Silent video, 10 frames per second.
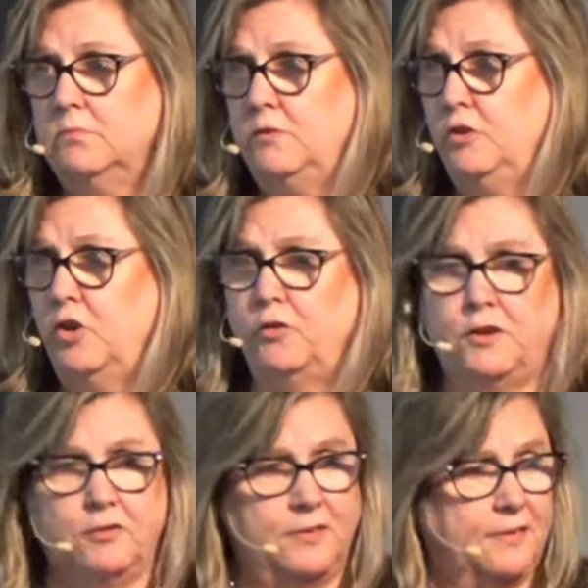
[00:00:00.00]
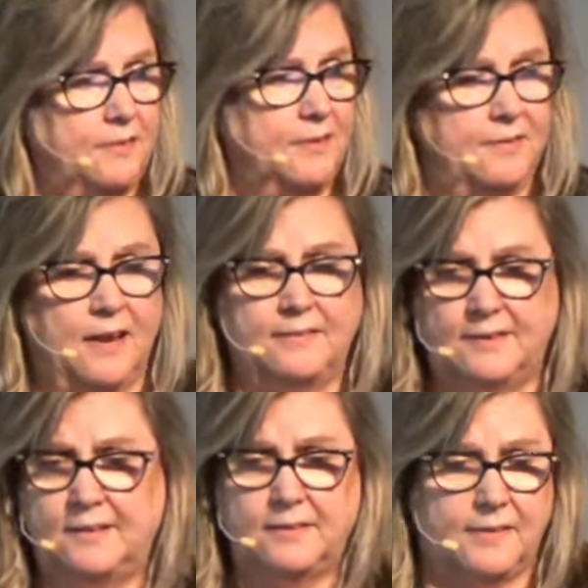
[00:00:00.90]
You know, there's this
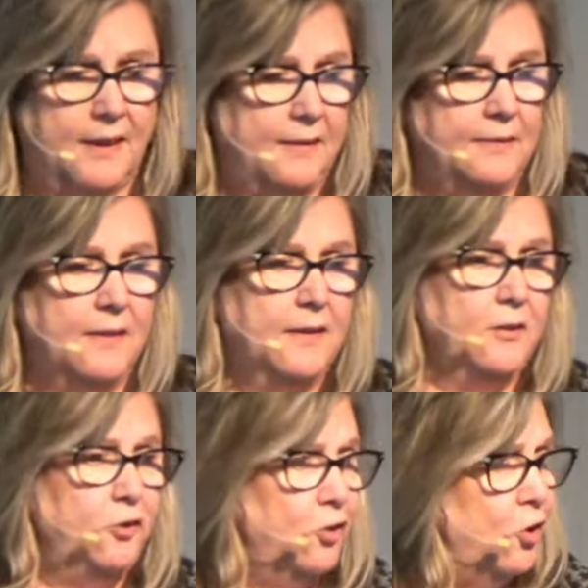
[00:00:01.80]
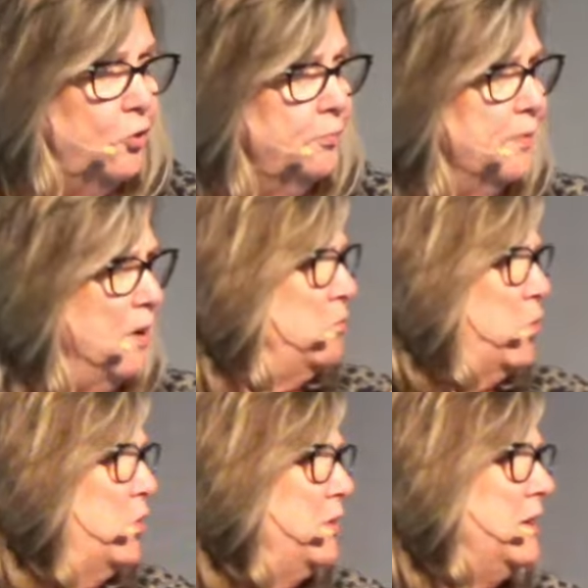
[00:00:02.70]
idea that, you know,
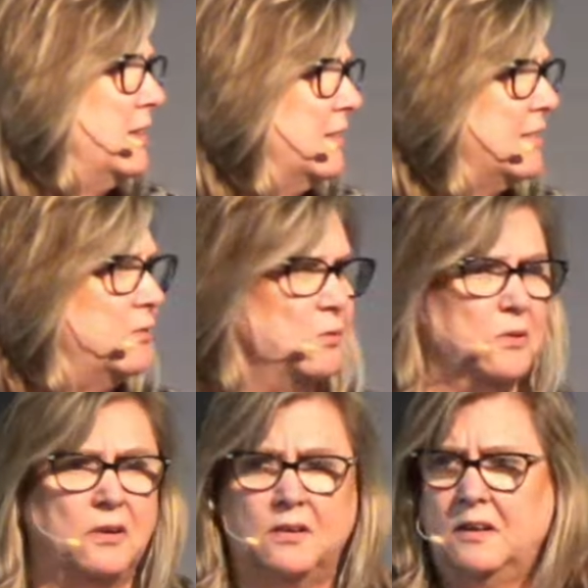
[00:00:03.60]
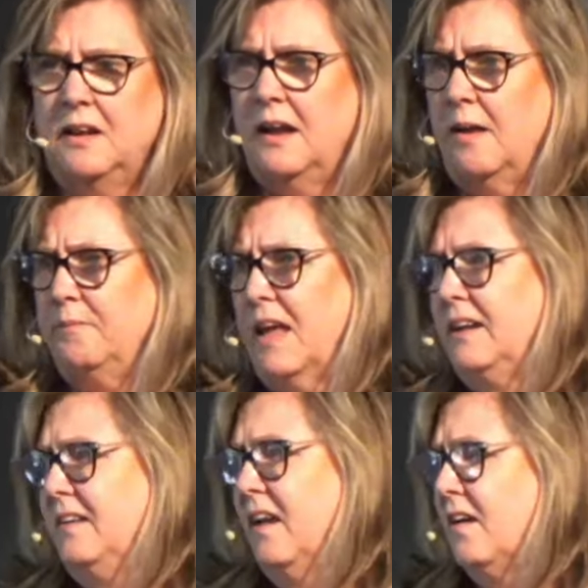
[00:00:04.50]
unworthiness, or I'm
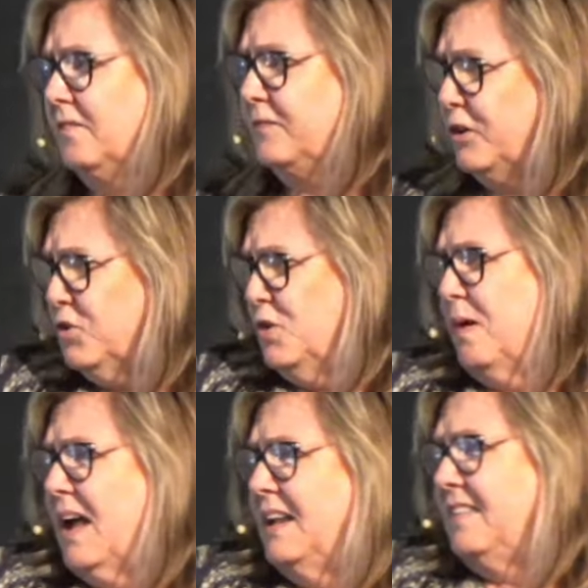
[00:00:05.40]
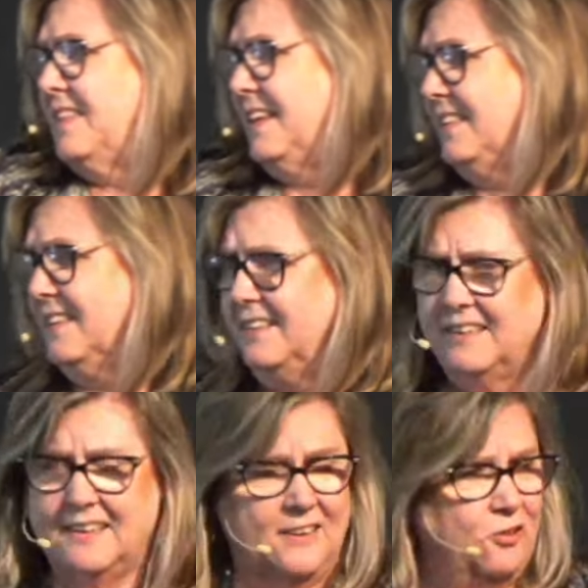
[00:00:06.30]
not enough, or who am I to think
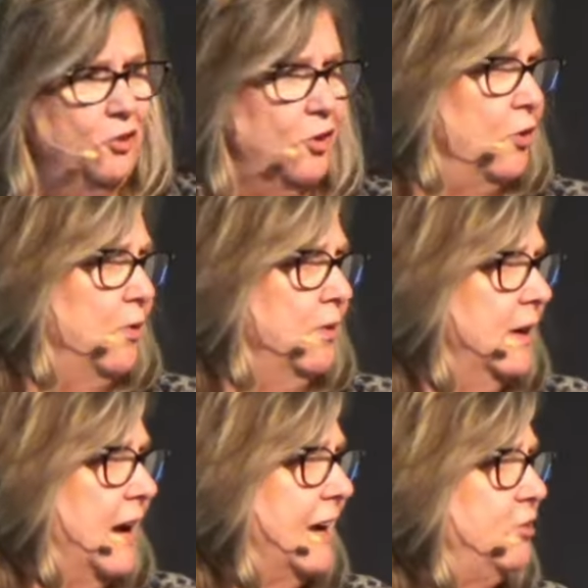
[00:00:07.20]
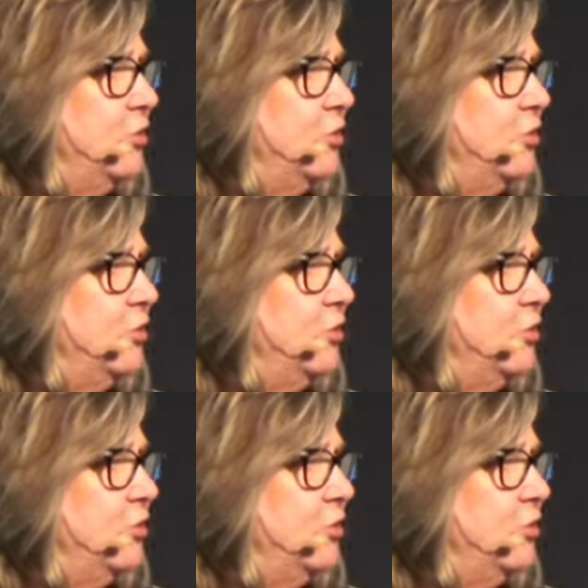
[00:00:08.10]
that, you know, I